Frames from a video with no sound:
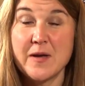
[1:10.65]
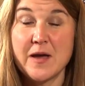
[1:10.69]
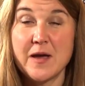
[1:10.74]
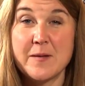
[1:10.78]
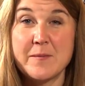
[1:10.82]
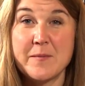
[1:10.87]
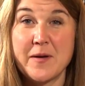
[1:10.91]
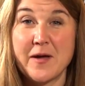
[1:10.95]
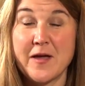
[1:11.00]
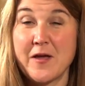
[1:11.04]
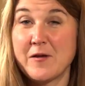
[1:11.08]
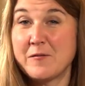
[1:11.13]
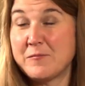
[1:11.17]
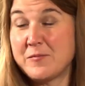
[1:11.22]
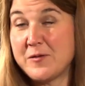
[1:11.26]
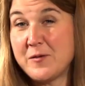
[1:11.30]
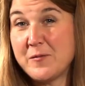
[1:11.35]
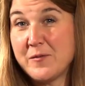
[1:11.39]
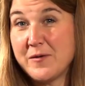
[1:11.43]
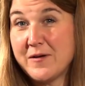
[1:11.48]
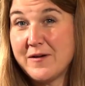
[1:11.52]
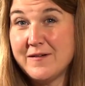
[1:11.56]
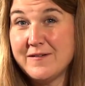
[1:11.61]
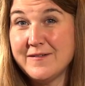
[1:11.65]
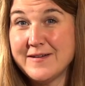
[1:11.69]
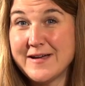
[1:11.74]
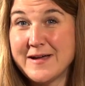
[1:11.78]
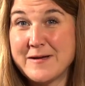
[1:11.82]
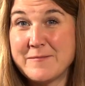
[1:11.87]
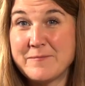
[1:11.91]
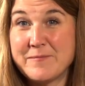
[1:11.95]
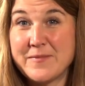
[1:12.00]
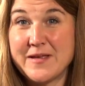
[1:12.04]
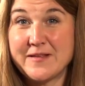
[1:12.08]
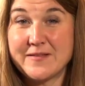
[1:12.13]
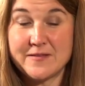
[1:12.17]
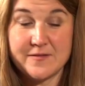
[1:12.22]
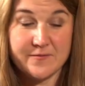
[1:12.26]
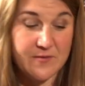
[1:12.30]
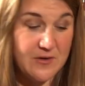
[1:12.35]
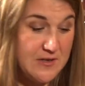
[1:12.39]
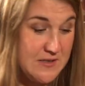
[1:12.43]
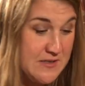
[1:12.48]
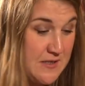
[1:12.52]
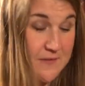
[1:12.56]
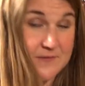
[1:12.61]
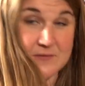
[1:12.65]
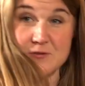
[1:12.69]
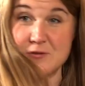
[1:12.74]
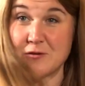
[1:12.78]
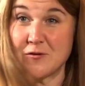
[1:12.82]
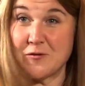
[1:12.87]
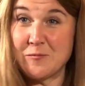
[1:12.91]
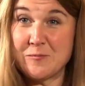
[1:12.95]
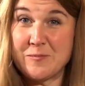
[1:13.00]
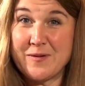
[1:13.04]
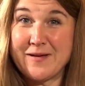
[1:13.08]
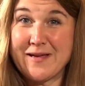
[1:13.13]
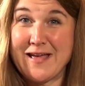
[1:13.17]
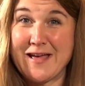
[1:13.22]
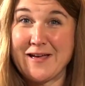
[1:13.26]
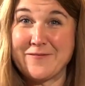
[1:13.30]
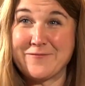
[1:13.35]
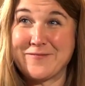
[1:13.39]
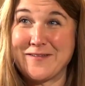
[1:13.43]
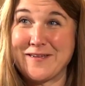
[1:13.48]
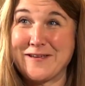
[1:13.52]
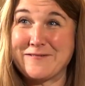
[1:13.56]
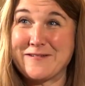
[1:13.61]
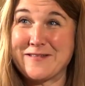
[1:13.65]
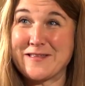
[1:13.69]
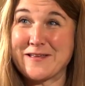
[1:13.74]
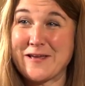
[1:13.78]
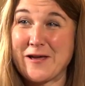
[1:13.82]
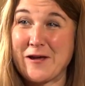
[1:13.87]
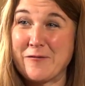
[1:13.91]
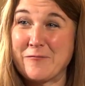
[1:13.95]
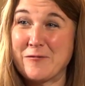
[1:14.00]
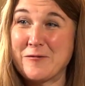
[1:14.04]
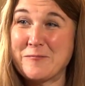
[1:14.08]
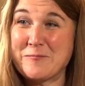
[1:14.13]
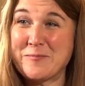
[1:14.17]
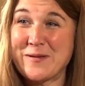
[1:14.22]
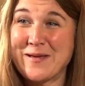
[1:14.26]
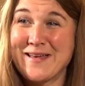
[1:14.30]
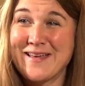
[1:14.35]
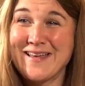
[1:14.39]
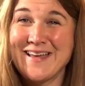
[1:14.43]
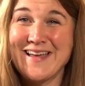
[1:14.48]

I hope you are. It's a very tough job I have here at the co-op.